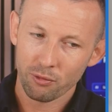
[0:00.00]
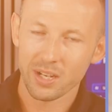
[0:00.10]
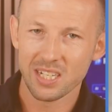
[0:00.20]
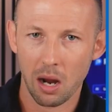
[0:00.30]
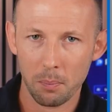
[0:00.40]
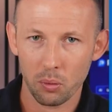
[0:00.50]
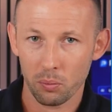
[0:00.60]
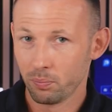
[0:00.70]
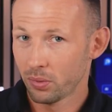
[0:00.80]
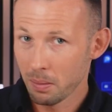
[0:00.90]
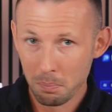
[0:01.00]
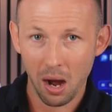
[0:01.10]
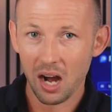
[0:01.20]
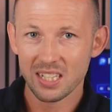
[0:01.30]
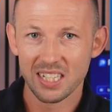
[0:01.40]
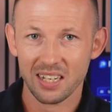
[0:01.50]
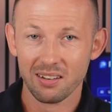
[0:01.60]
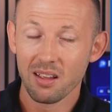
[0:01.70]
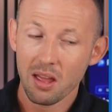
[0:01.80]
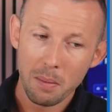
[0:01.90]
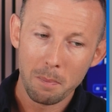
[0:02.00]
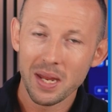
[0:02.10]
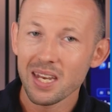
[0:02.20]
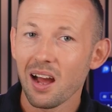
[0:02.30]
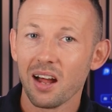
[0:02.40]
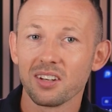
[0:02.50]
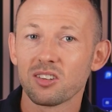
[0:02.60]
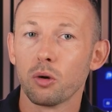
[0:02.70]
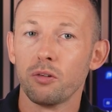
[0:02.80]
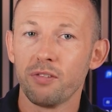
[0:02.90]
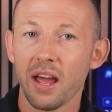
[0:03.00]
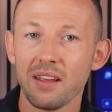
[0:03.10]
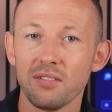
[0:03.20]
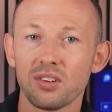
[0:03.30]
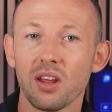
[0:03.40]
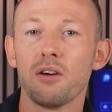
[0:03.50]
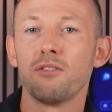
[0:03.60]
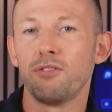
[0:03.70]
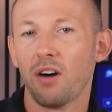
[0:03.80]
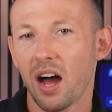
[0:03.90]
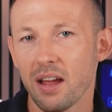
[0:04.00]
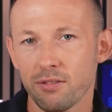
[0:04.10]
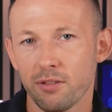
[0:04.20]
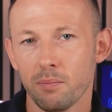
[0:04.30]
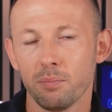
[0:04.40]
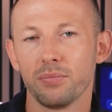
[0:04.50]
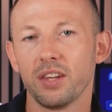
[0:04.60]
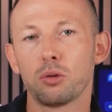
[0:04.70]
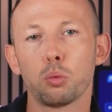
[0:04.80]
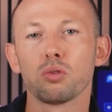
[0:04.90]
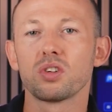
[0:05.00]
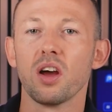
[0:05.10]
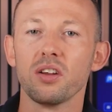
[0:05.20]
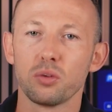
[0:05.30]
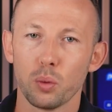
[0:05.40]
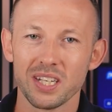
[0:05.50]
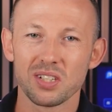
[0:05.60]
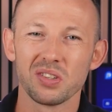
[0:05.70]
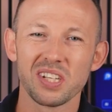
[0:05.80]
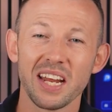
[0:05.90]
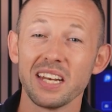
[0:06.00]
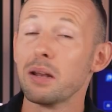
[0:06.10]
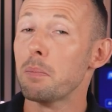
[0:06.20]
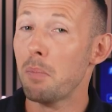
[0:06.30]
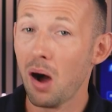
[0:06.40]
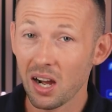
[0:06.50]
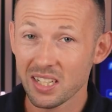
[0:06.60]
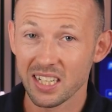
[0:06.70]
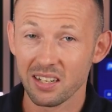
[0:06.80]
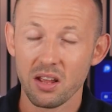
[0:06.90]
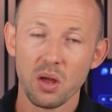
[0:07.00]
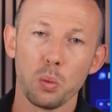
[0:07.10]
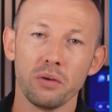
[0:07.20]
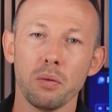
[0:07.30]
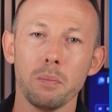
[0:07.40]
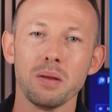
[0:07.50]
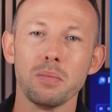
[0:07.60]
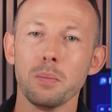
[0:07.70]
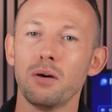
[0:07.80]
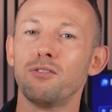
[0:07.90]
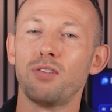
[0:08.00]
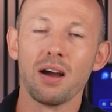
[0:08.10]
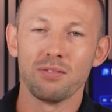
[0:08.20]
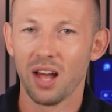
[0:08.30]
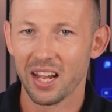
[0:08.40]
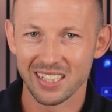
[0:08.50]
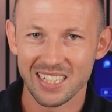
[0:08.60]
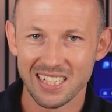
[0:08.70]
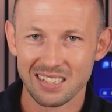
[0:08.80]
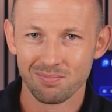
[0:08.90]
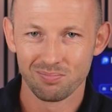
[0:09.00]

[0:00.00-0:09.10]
For example, marketing, min_faves 5. This will return tweets containing marketing with a minimum of 5 likes.